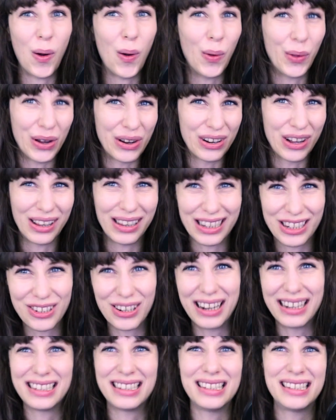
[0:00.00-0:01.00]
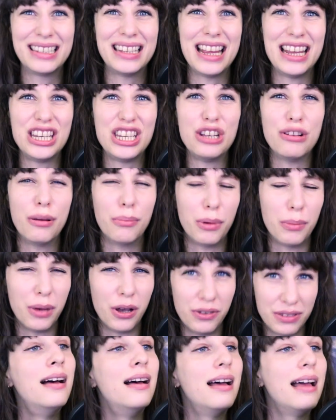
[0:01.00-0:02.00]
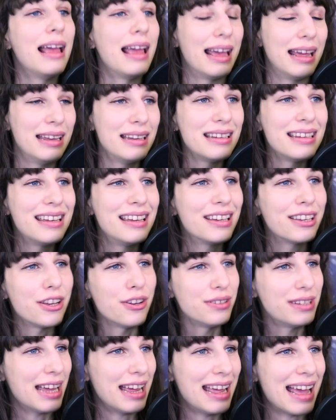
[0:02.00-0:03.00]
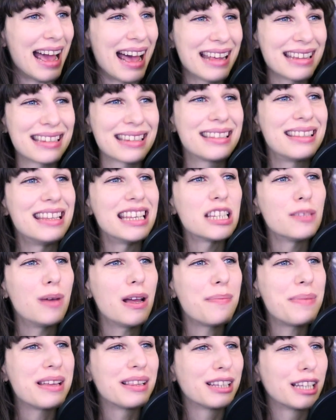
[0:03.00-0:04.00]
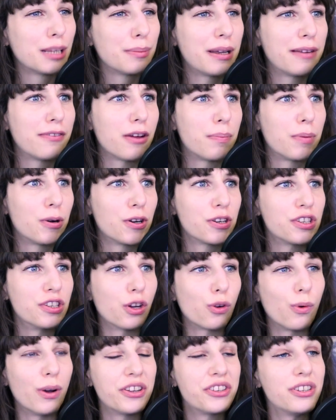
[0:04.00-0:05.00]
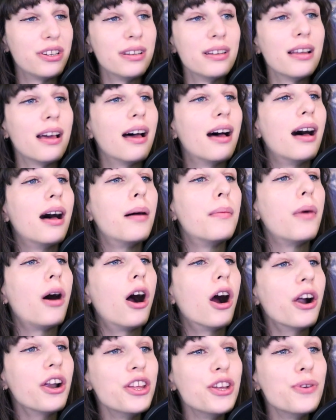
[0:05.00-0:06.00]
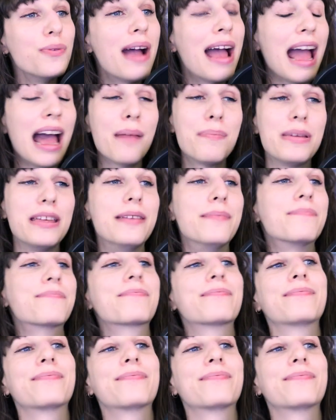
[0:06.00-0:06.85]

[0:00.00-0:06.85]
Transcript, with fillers: hole. You're not like trying to sustain two MMOs. And Kute asks, this might be a little bit of a personal question. Um, are you happy?